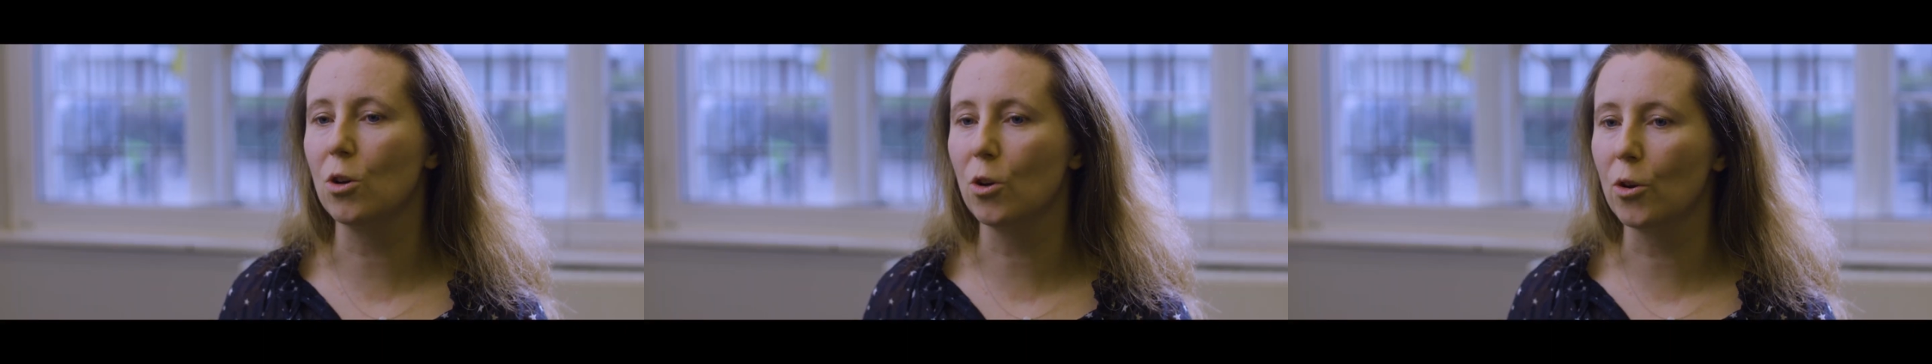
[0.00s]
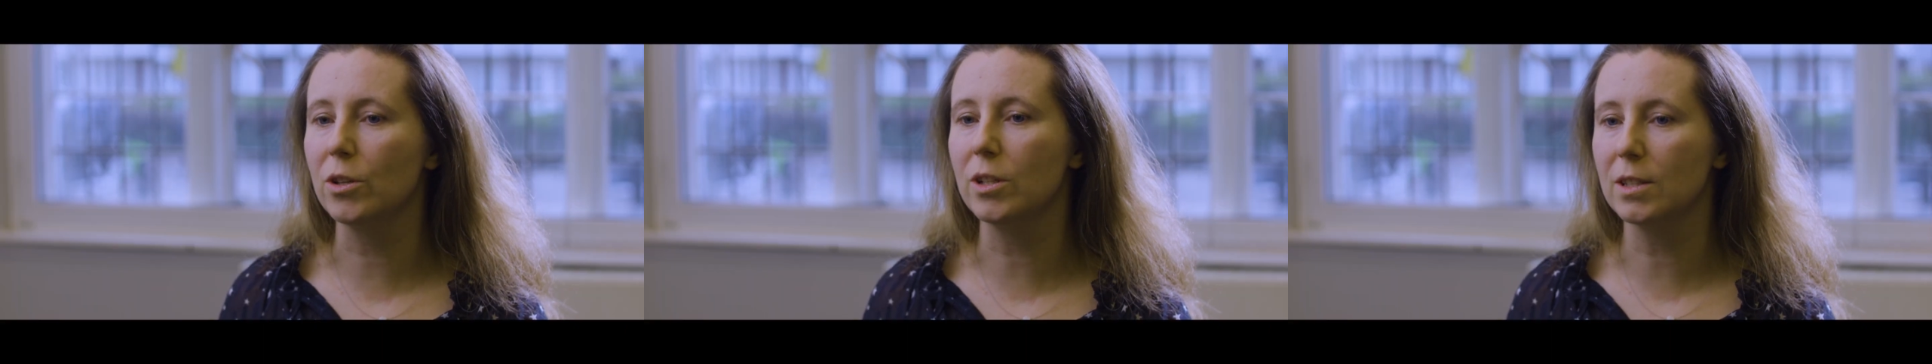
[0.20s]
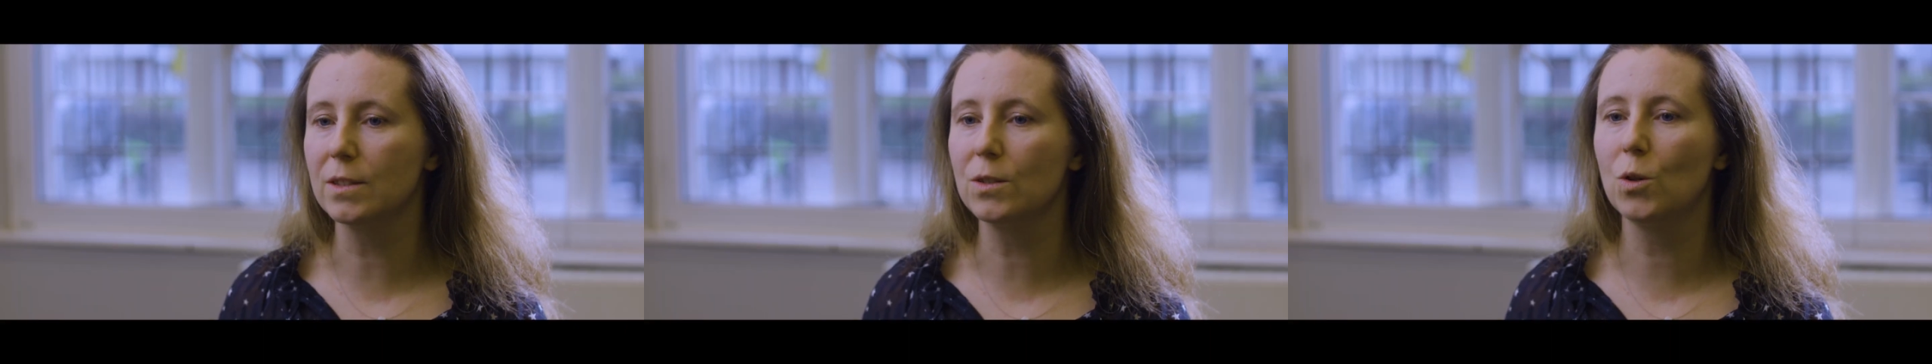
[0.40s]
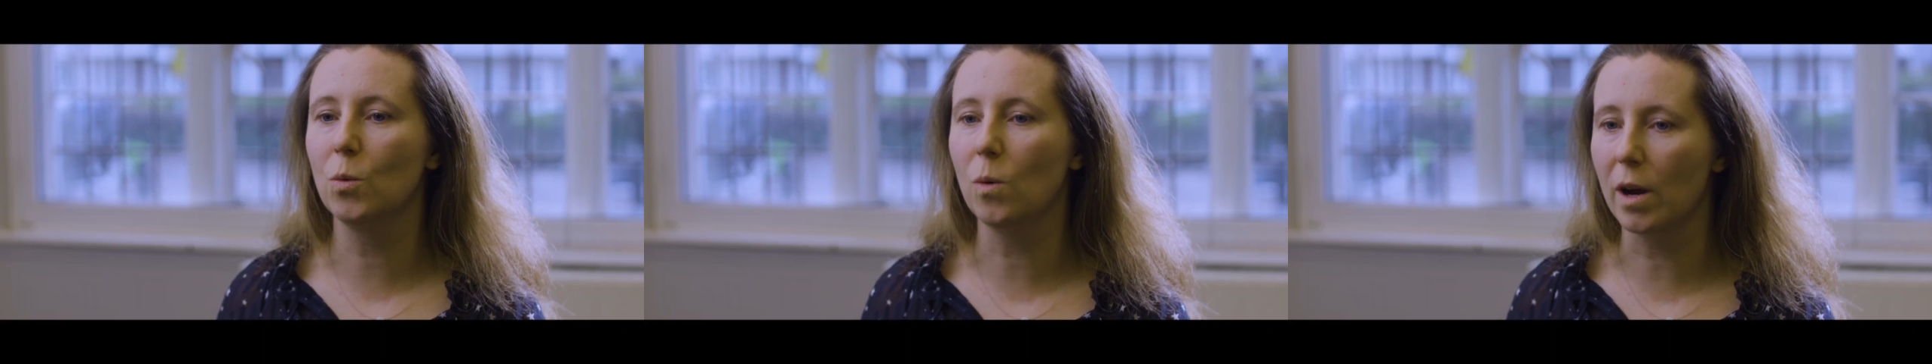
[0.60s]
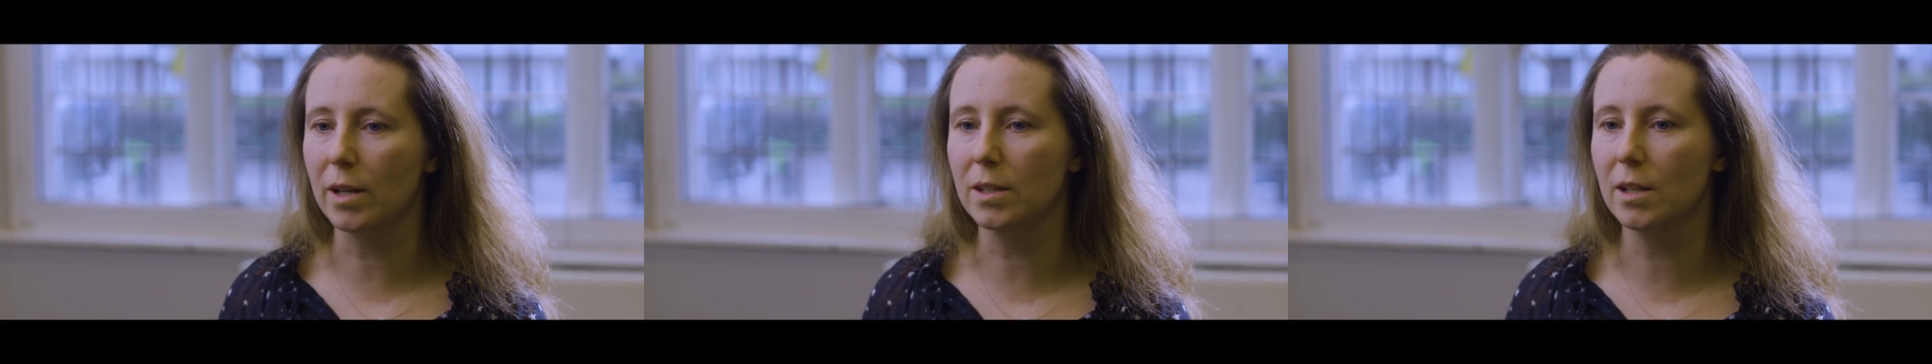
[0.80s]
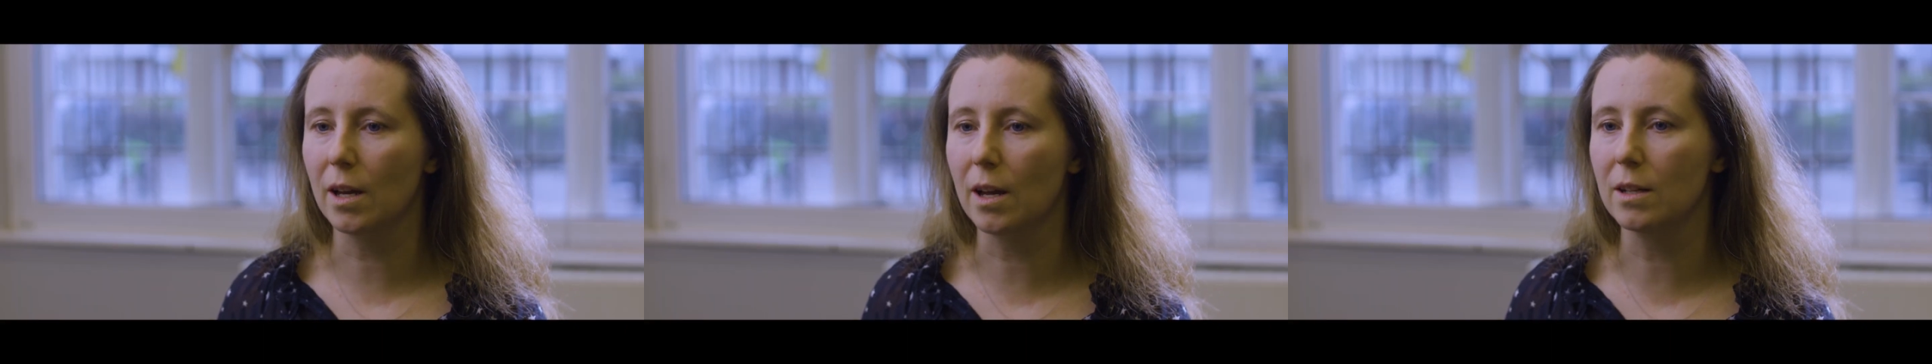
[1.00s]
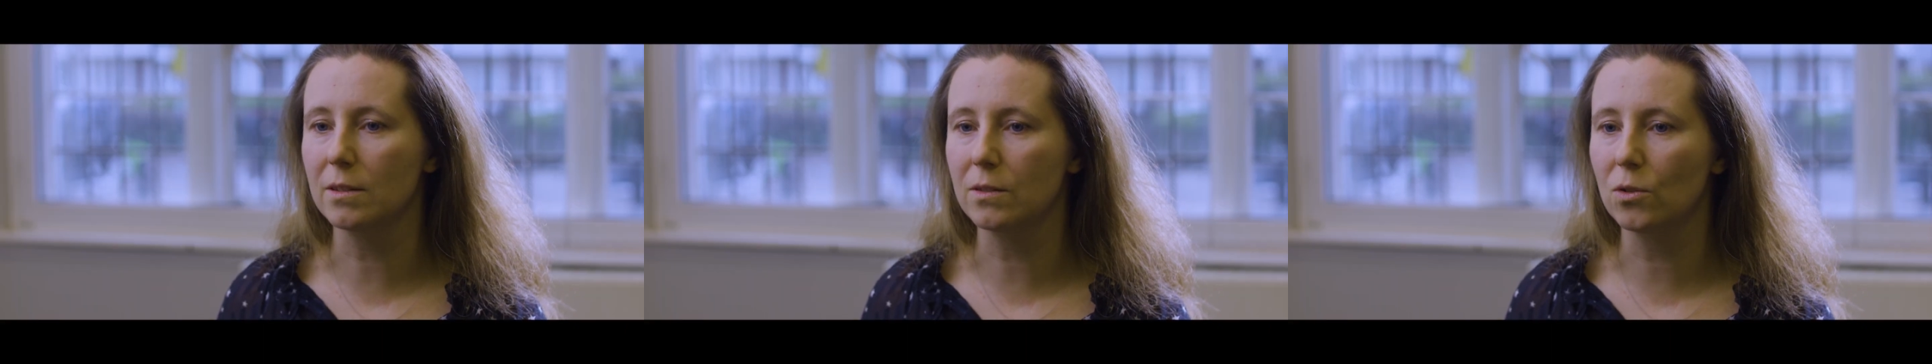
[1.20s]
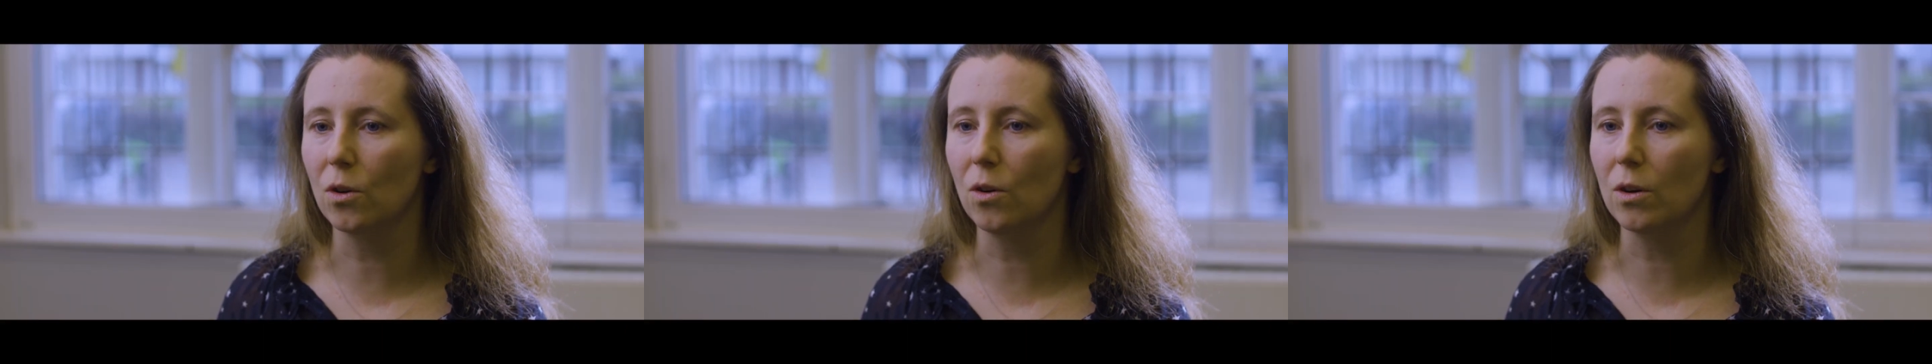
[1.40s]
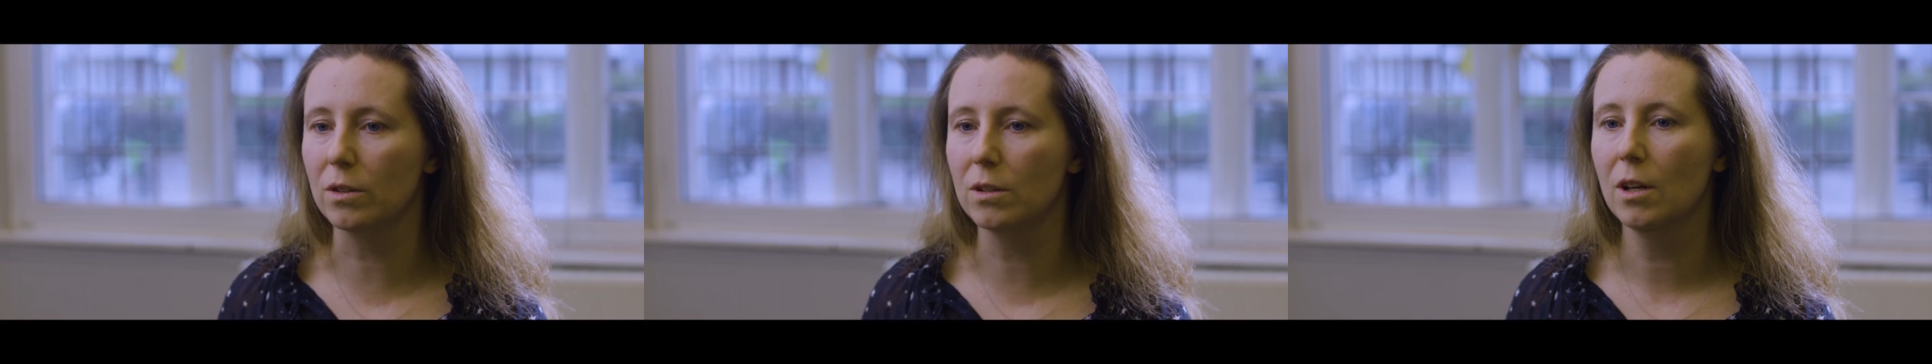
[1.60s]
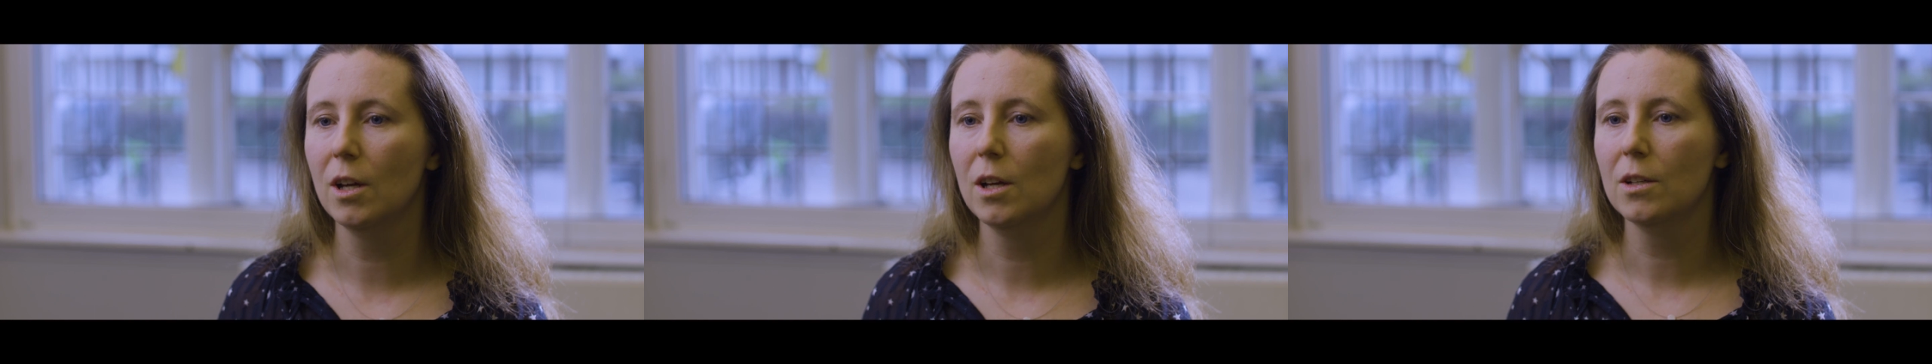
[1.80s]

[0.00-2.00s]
learning is quite hands on.